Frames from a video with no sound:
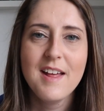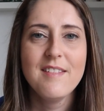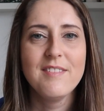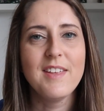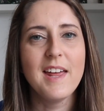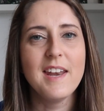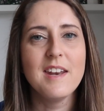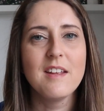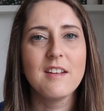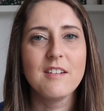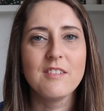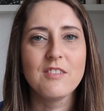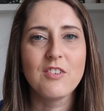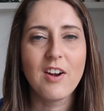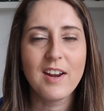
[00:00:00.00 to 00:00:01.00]
then
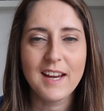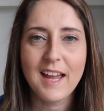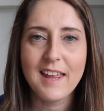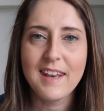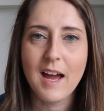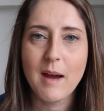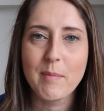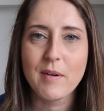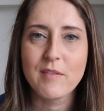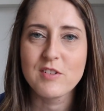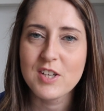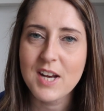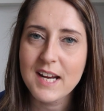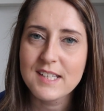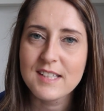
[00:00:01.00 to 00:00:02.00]
try and get in the habit of
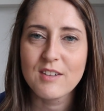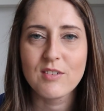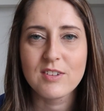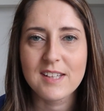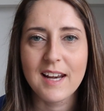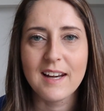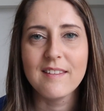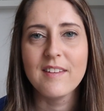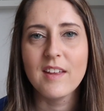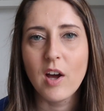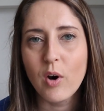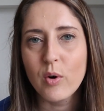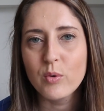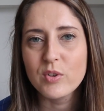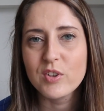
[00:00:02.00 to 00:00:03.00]
donating or selling the
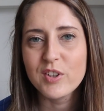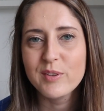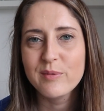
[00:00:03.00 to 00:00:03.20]
old.